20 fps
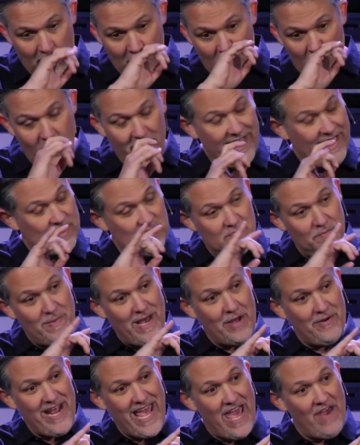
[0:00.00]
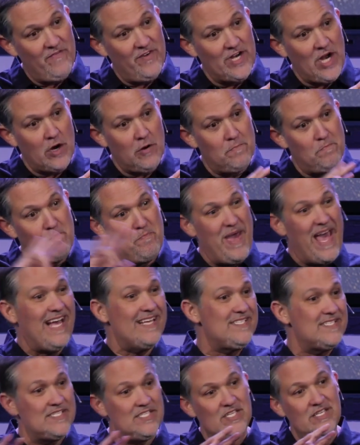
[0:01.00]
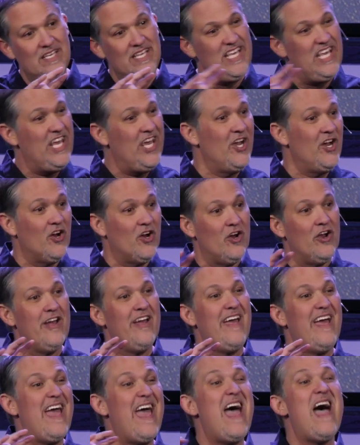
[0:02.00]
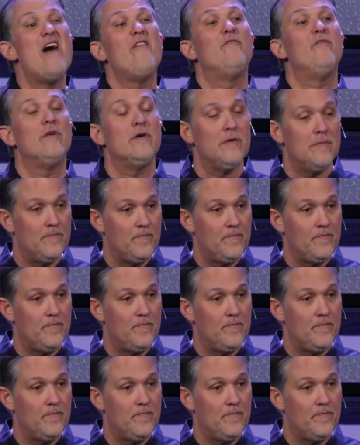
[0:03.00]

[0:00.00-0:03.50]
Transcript: weeks about having our best year ever.